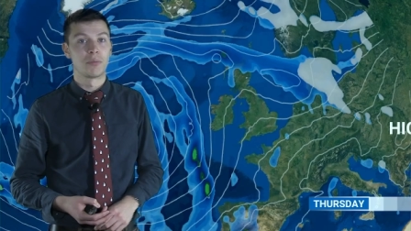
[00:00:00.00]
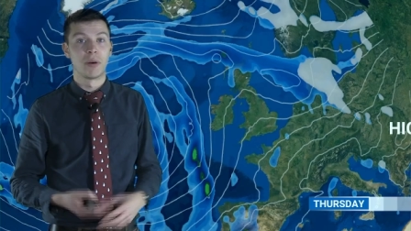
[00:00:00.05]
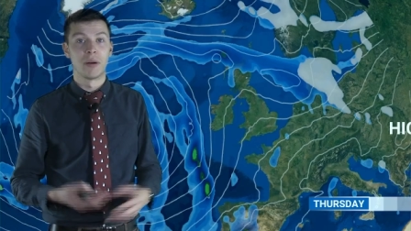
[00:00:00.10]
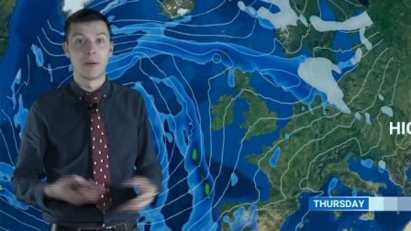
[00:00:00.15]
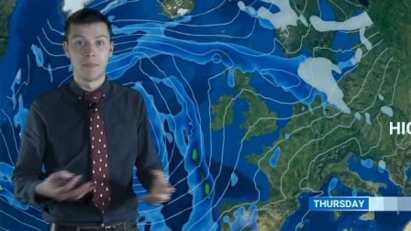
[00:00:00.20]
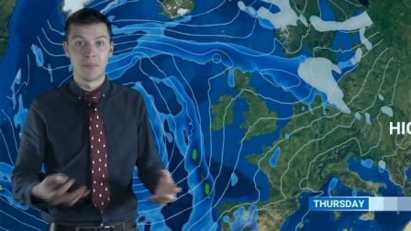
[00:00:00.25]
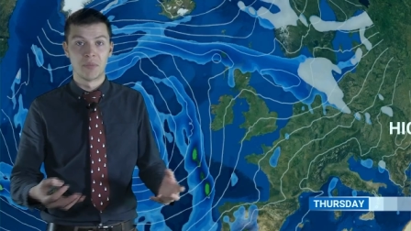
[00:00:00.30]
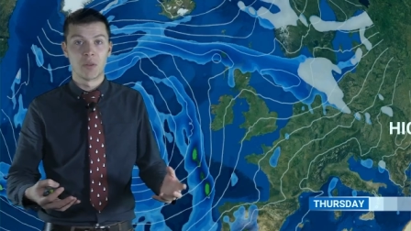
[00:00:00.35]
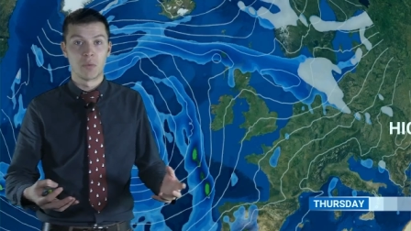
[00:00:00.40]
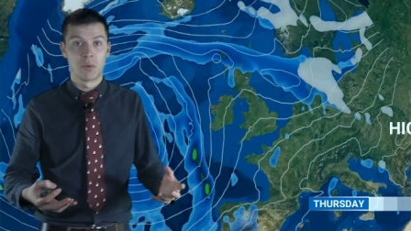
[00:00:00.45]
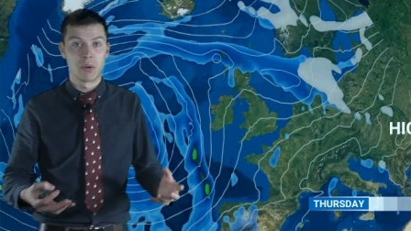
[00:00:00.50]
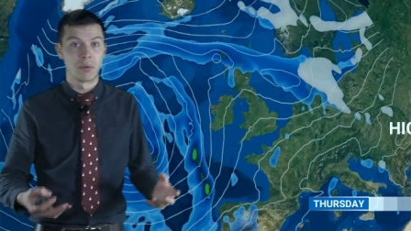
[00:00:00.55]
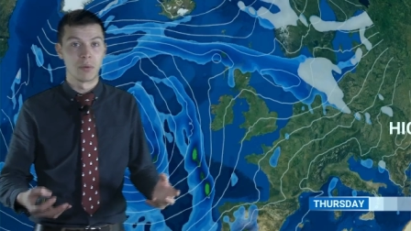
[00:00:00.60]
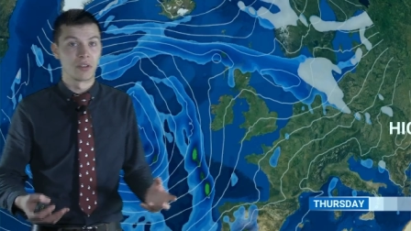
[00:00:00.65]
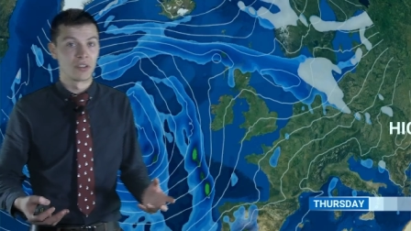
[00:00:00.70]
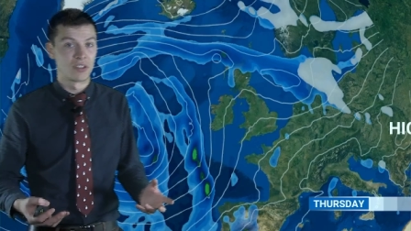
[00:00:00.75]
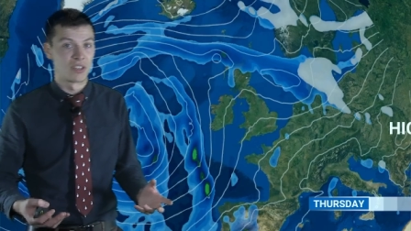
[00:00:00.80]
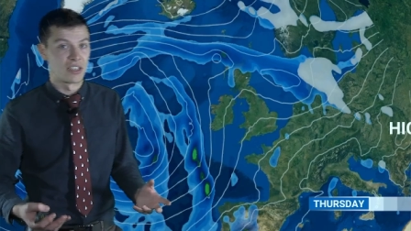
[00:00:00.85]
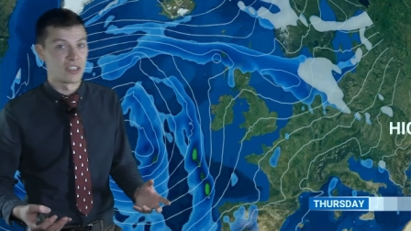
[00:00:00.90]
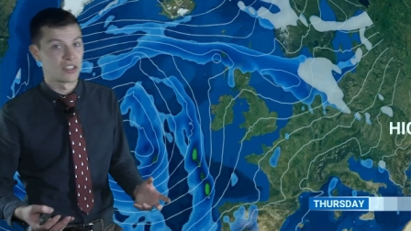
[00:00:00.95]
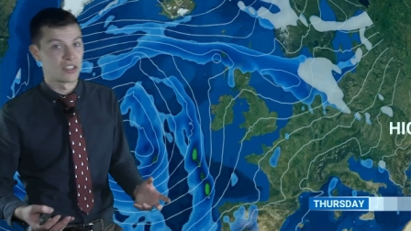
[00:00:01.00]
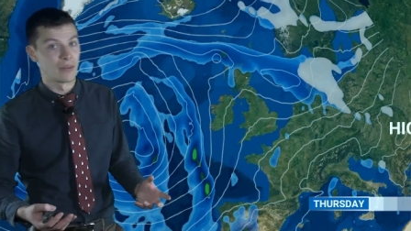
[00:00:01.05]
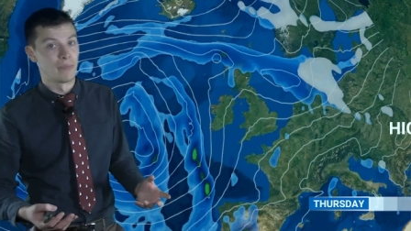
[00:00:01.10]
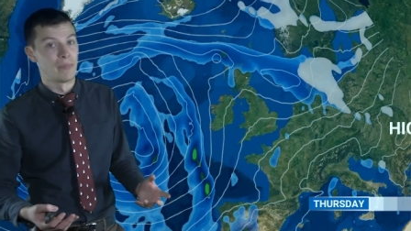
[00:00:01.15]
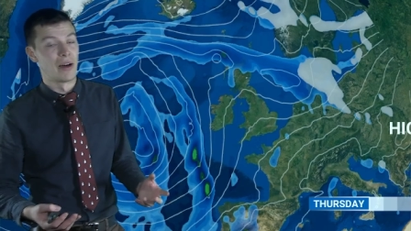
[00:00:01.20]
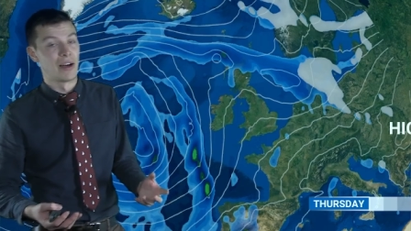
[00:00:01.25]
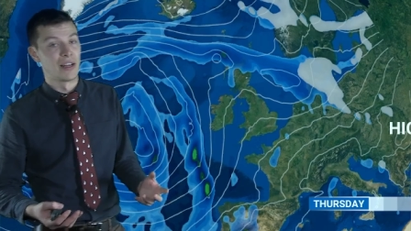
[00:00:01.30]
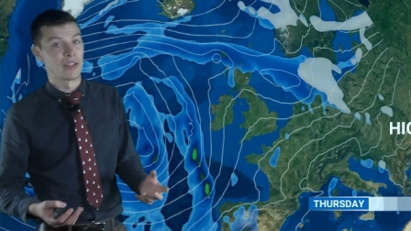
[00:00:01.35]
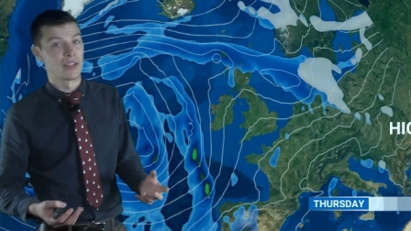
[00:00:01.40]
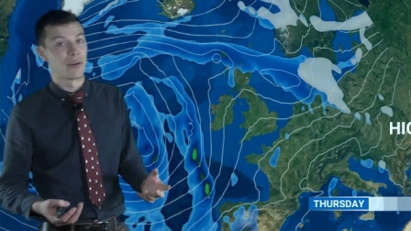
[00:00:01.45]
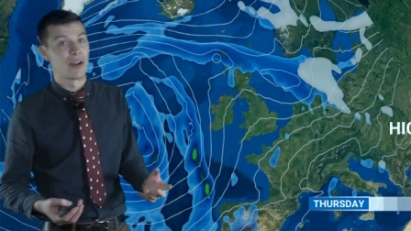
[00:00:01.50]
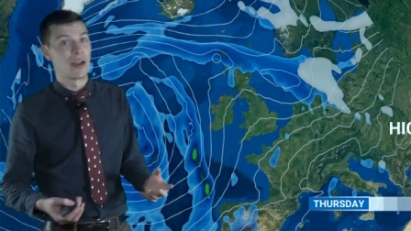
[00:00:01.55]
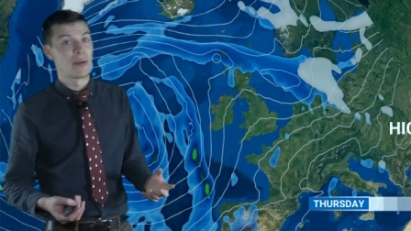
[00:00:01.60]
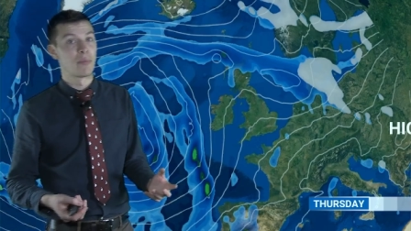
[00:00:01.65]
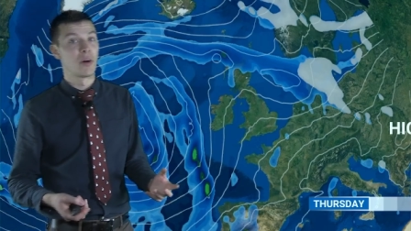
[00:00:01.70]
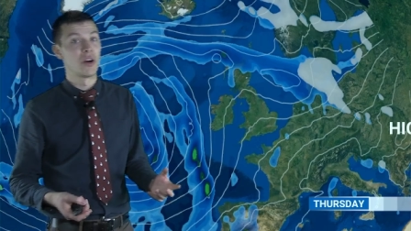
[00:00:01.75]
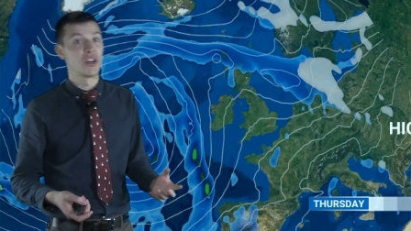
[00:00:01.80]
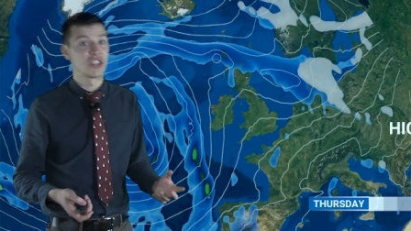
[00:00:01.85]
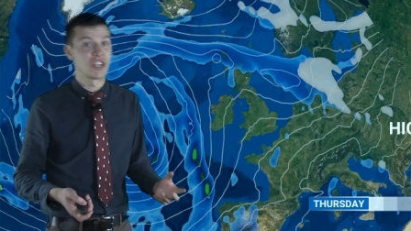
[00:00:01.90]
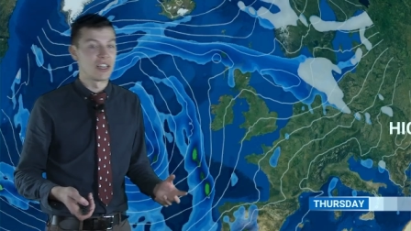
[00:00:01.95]
but we will see some milder air
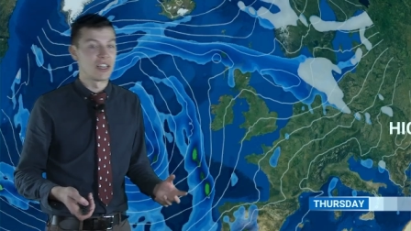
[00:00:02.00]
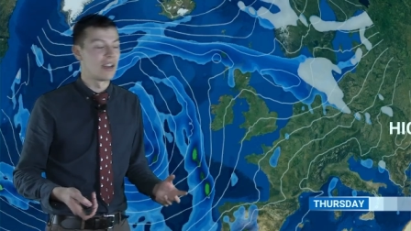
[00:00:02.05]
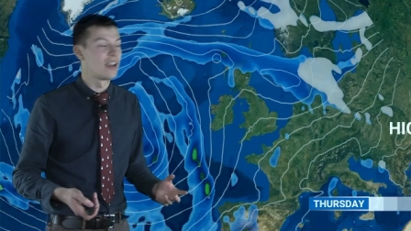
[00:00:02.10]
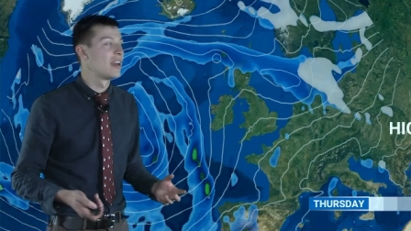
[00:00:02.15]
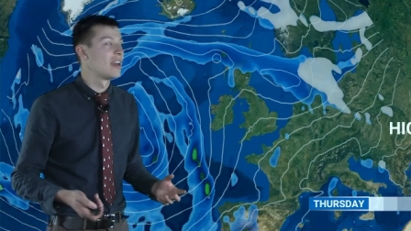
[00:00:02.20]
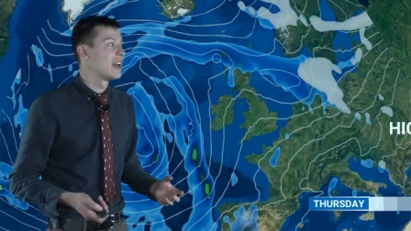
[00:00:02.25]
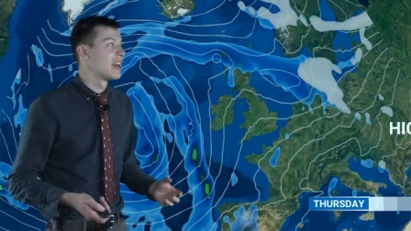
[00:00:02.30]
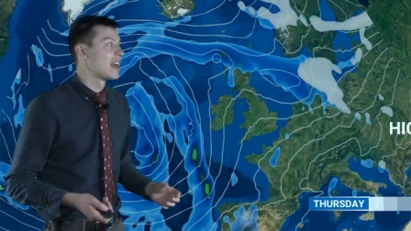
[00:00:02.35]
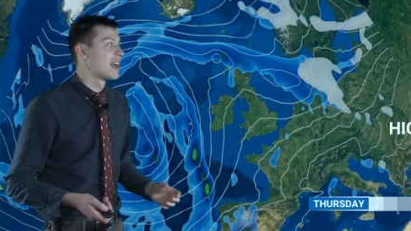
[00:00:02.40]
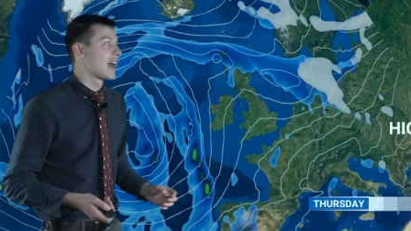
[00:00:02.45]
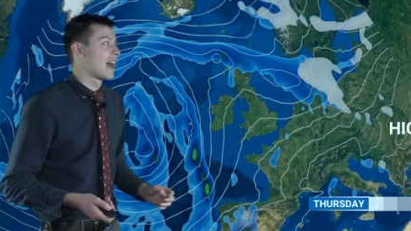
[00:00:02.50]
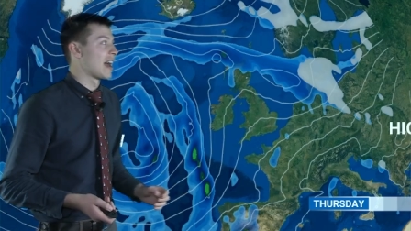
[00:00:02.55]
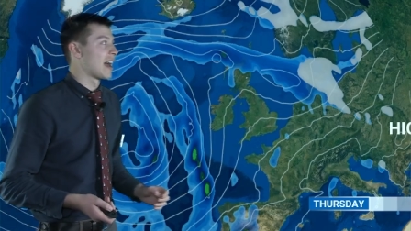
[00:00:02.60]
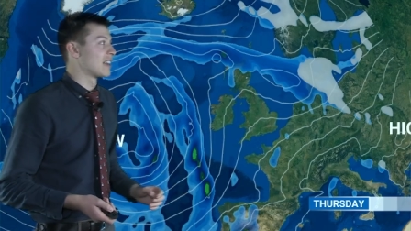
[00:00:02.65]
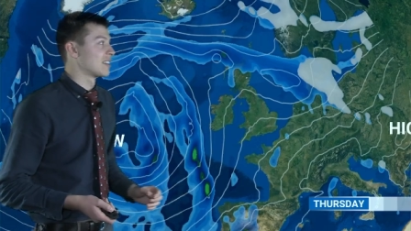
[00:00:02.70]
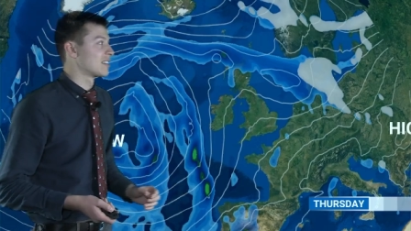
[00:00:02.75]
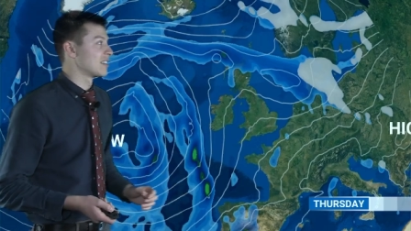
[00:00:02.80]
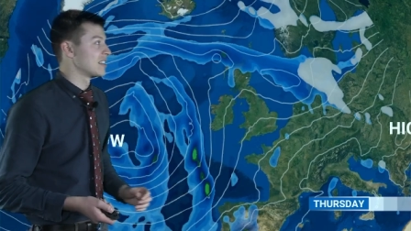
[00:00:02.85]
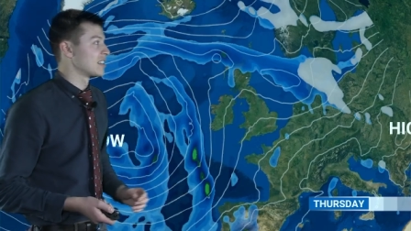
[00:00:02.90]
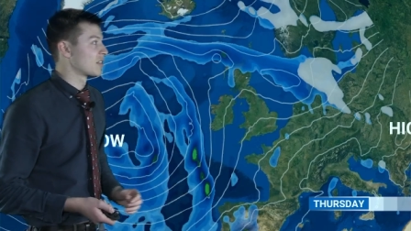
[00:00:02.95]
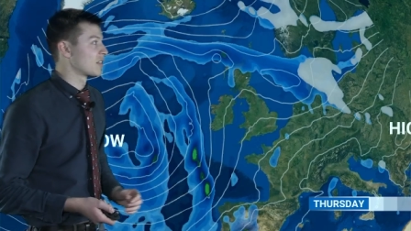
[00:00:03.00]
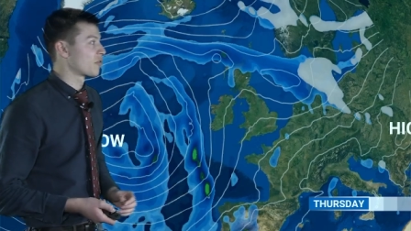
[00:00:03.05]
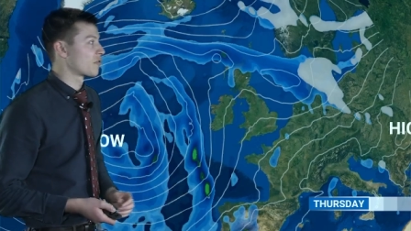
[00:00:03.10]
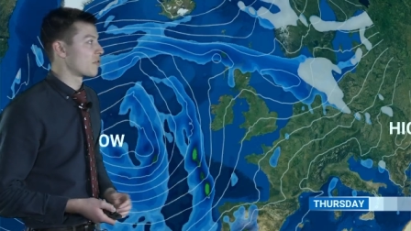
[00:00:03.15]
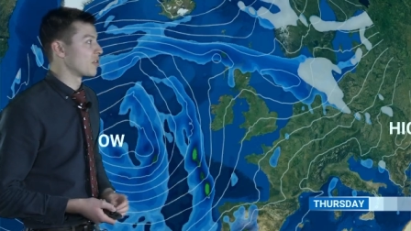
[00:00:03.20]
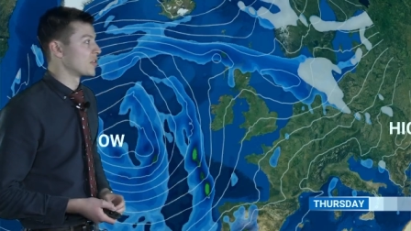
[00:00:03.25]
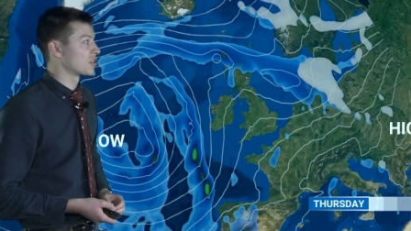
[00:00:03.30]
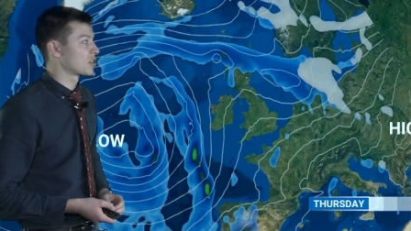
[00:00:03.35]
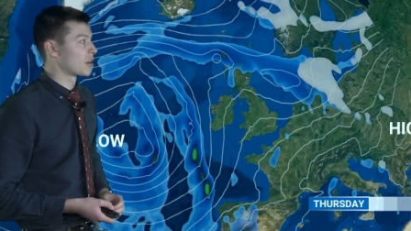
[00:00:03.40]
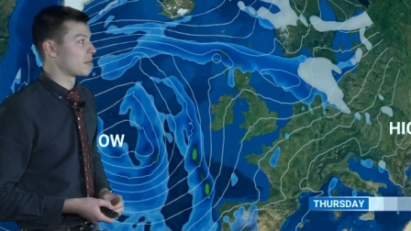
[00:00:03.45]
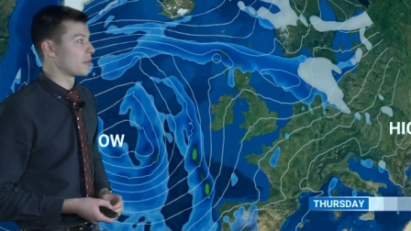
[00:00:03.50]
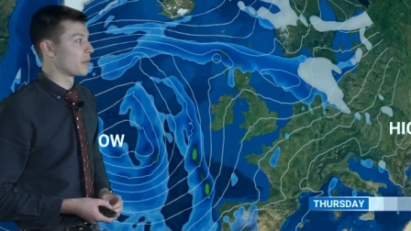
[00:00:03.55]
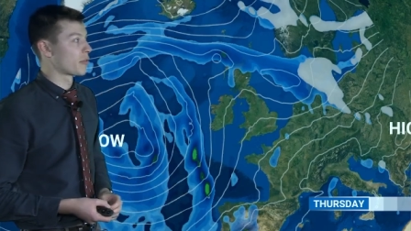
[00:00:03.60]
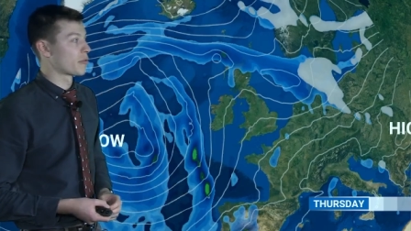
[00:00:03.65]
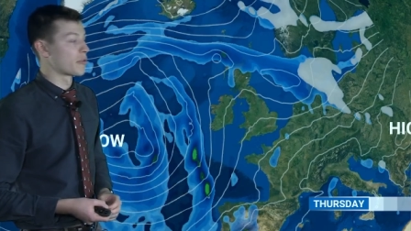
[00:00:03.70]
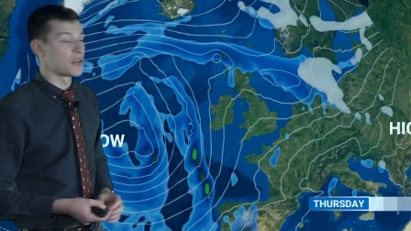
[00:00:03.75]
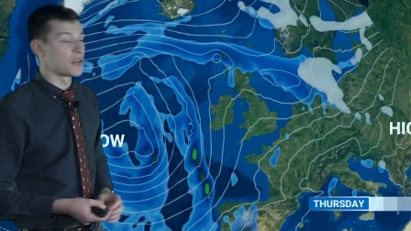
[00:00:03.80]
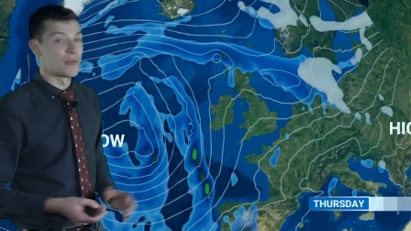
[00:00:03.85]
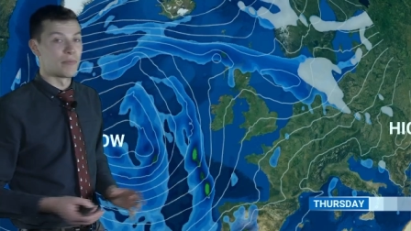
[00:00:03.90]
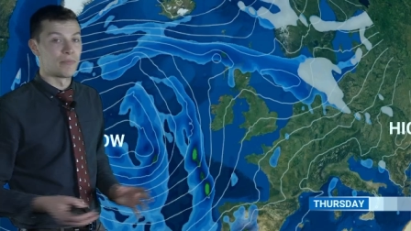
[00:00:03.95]
pushing as these fronts come
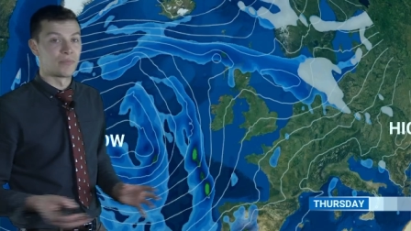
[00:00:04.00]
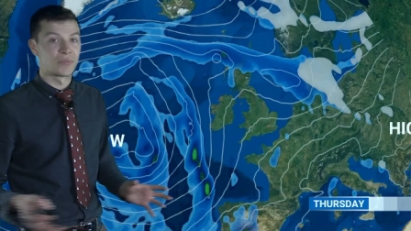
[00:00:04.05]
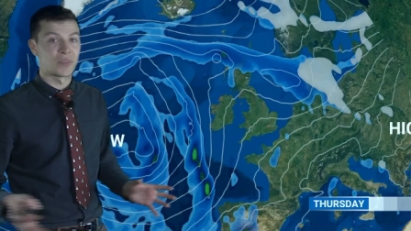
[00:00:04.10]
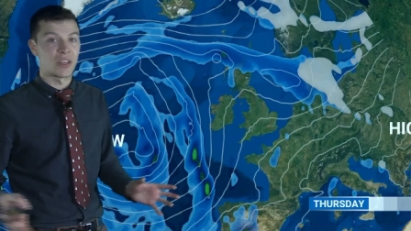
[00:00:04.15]
through.